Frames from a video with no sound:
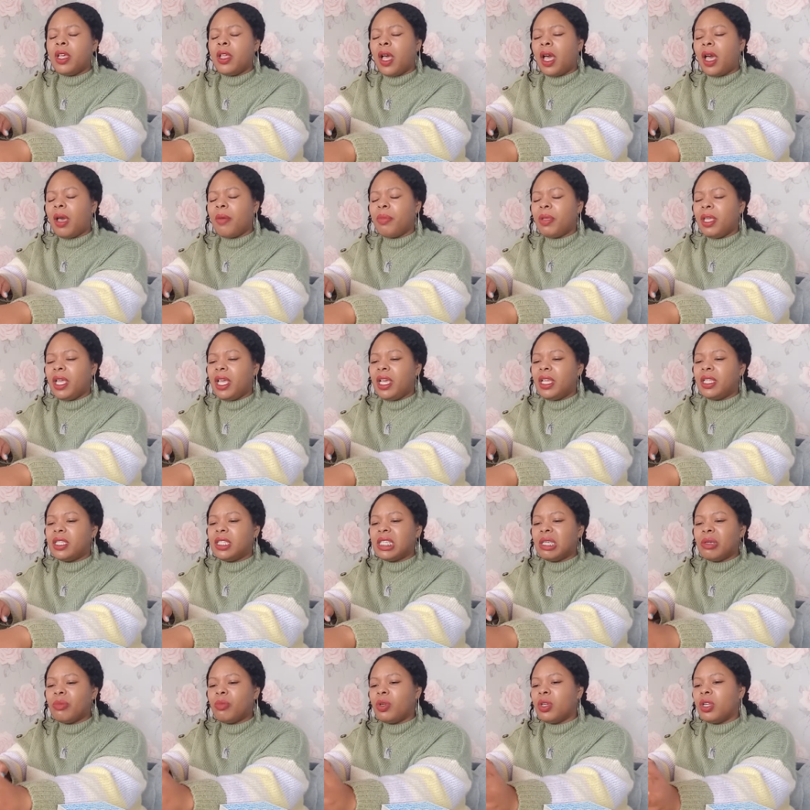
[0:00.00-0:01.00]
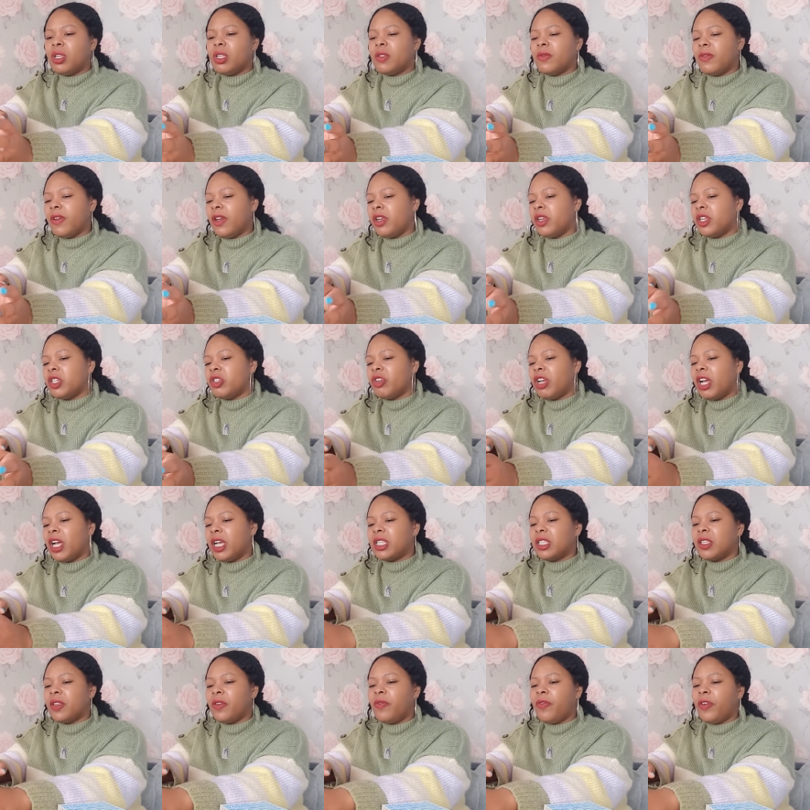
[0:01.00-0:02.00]
I'm getting someone who's very
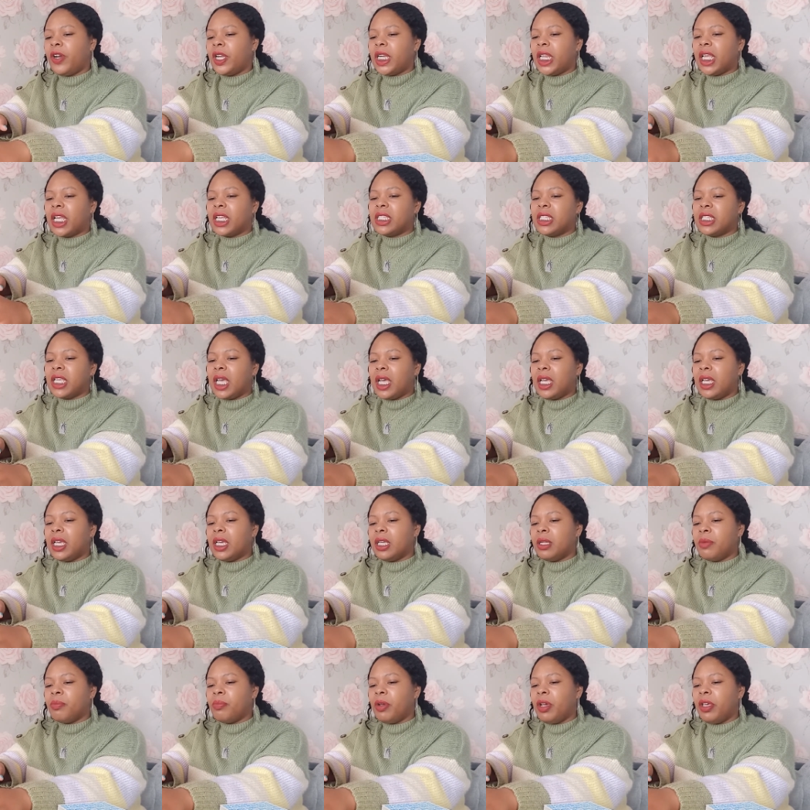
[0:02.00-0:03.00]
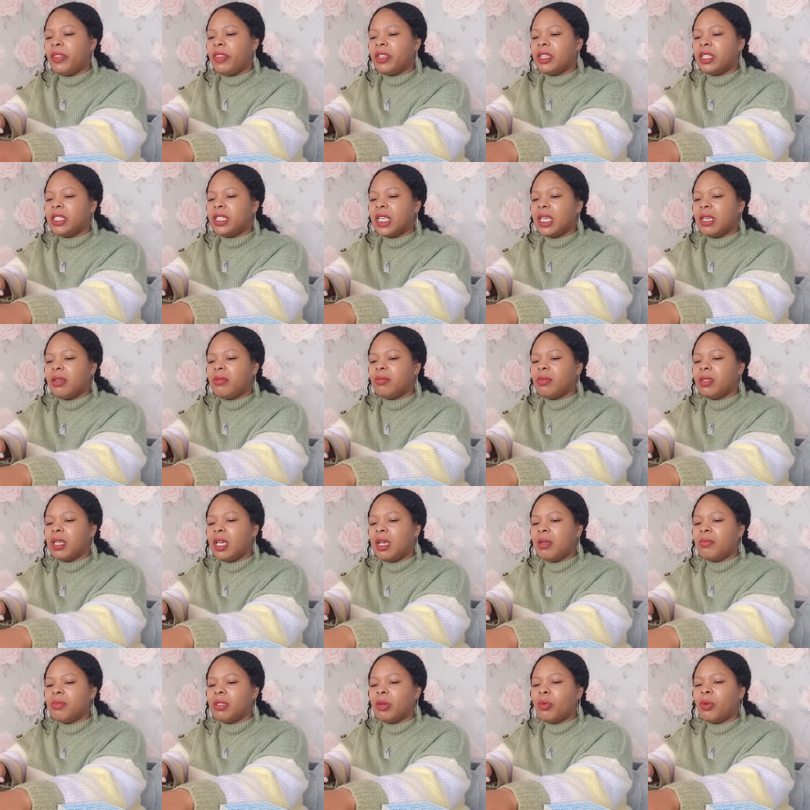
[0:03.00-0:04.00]
attractive, fun, exciting, but at the same
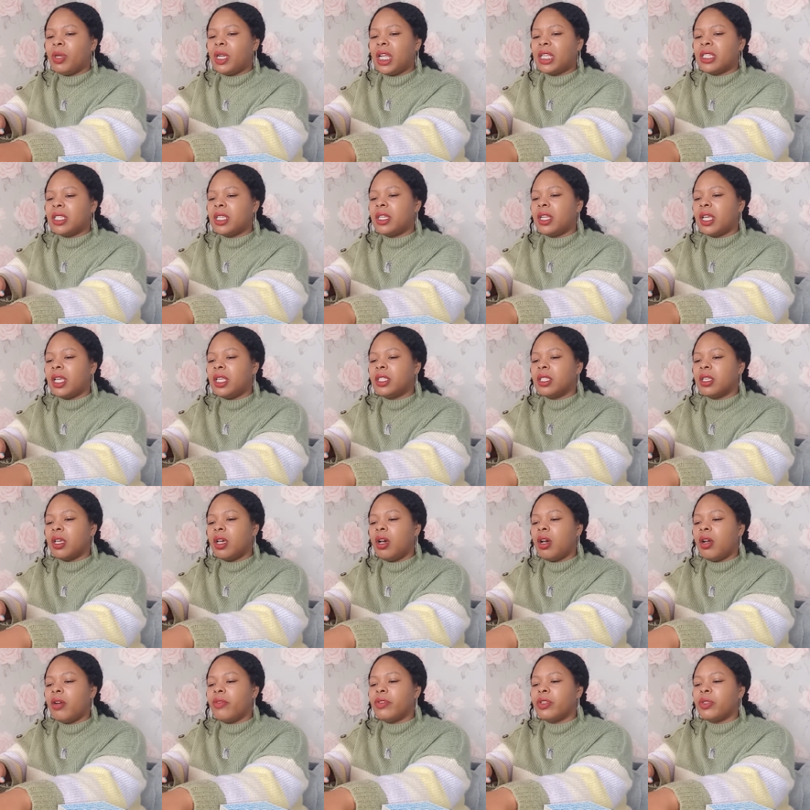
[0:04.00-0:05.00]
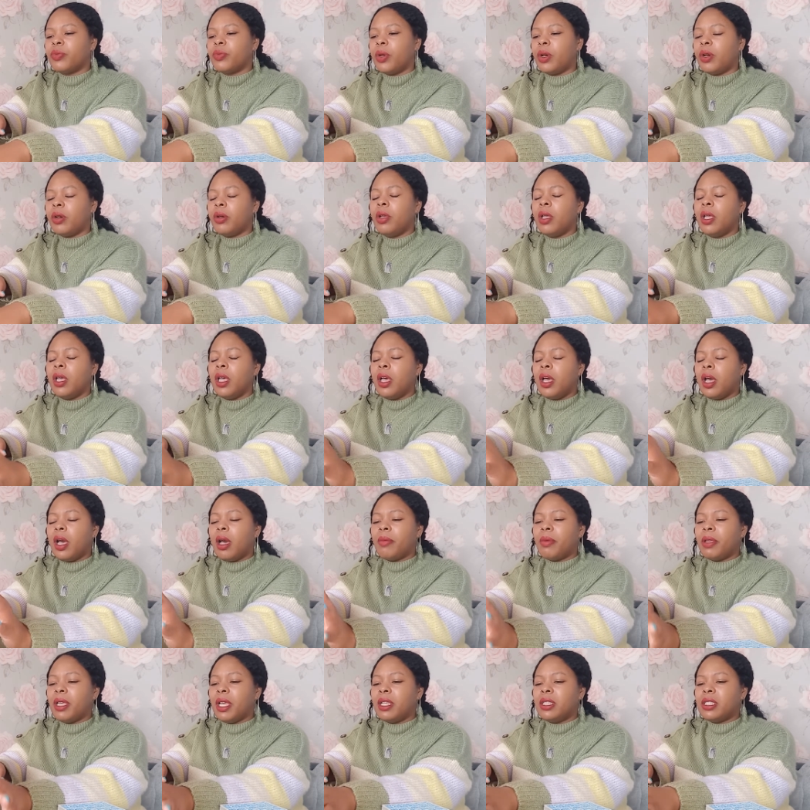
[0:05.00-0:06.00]
time, someone has a nice car as well. I'm
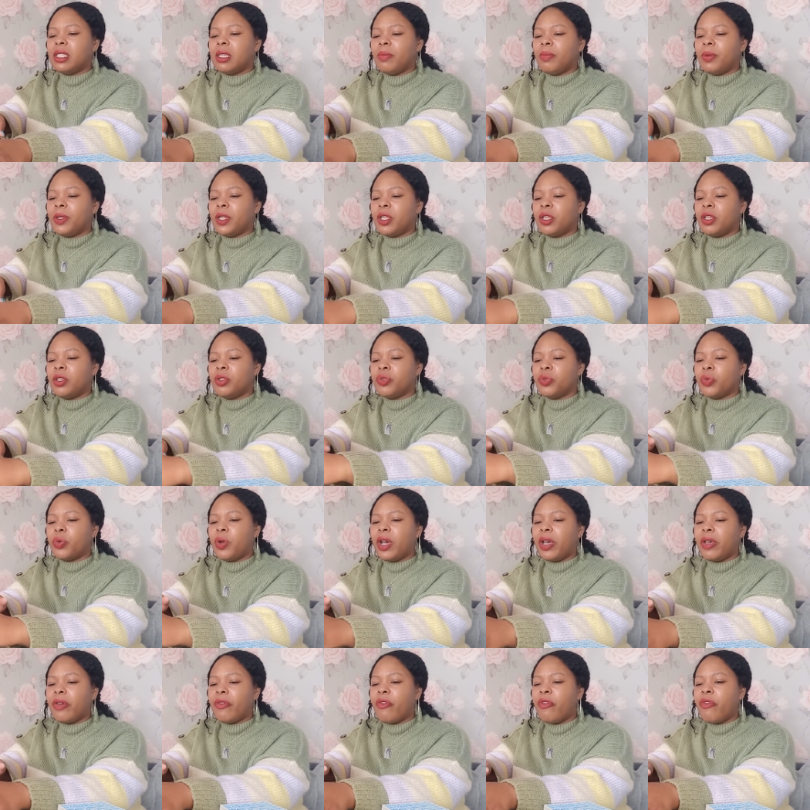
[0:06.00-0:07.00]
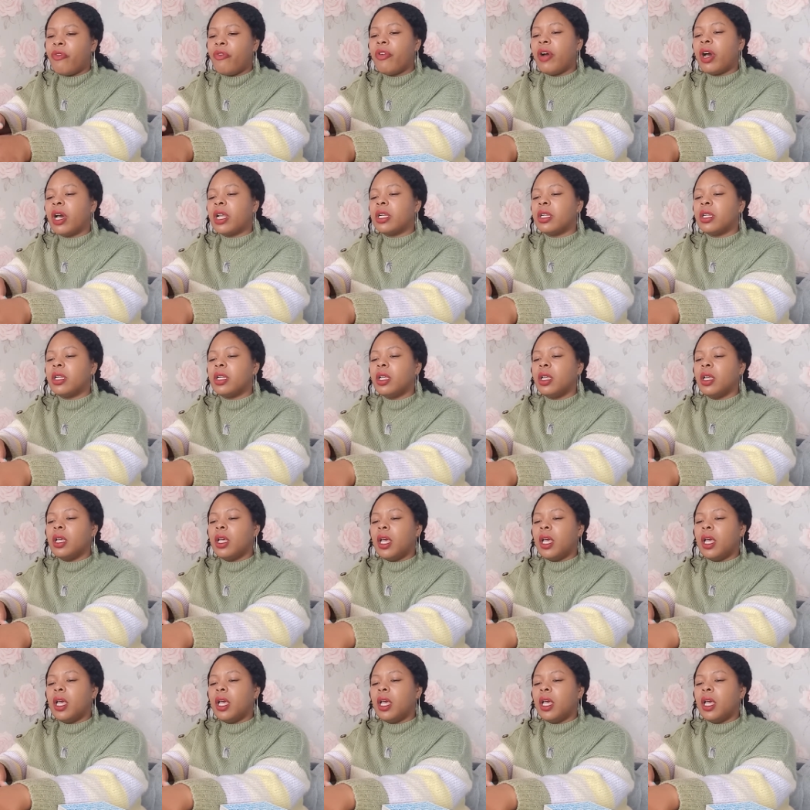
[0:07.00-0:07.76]
getting somebody who's quite fun,